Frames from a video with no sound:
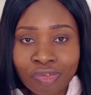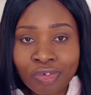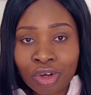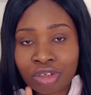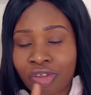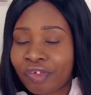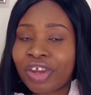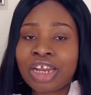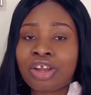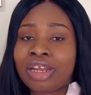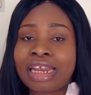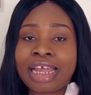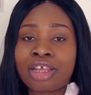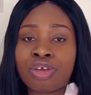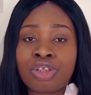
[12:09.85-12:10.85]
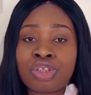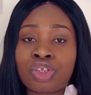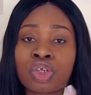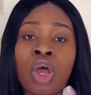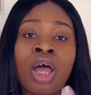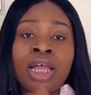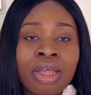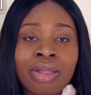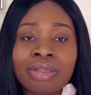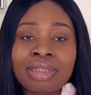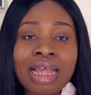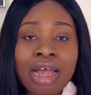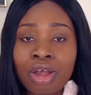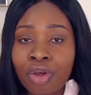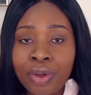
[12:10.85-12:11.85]
For those of you that don't like going to church,
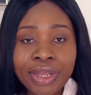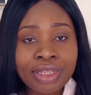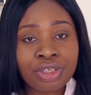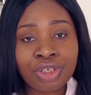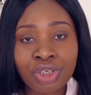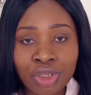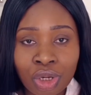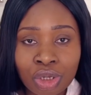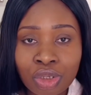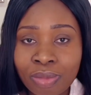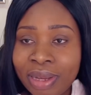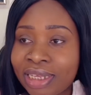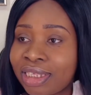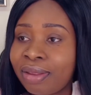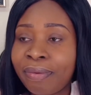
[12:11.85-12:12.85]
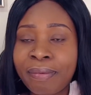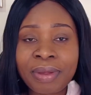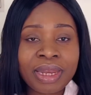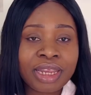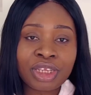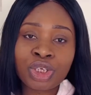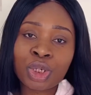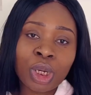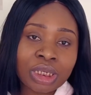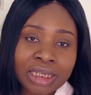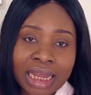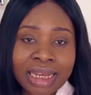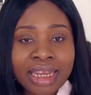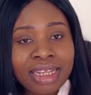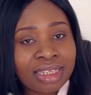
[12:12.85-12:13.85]
start going to church. You might see people in a church.
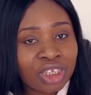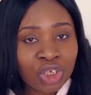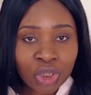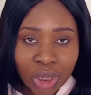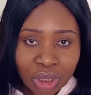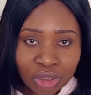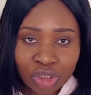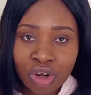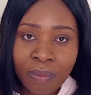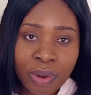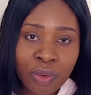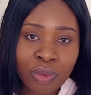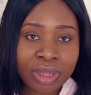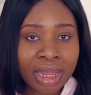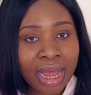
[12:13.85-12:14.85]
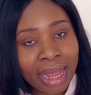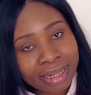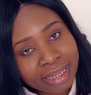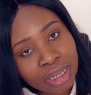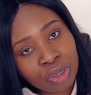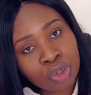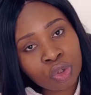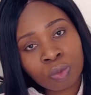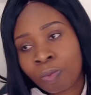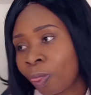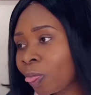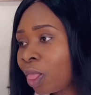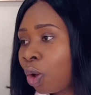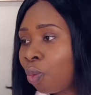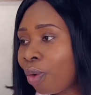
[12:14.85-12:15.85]
At least church, nobody will tell you,
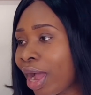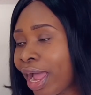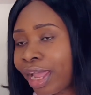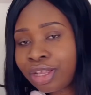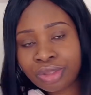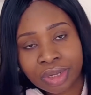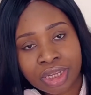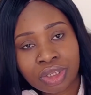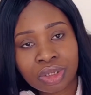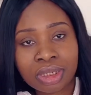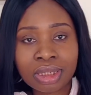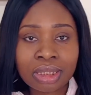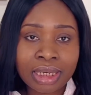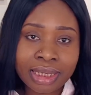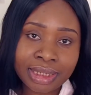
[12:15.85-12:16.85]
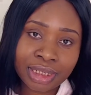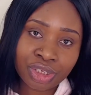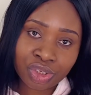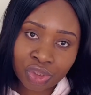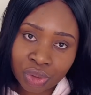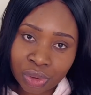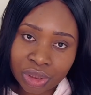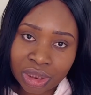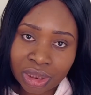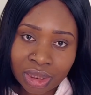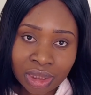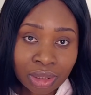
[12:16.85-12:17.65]
why are you talking to this lady in church?